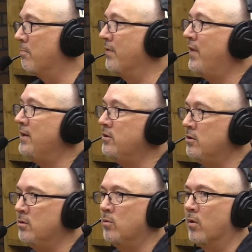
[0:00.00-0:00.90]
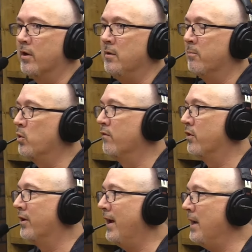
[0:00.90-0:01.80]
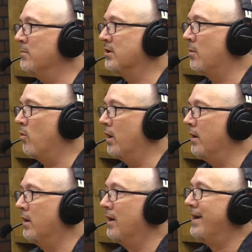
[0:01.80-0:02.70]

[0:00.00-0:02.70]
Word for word: but they do want to improve their game somewhat.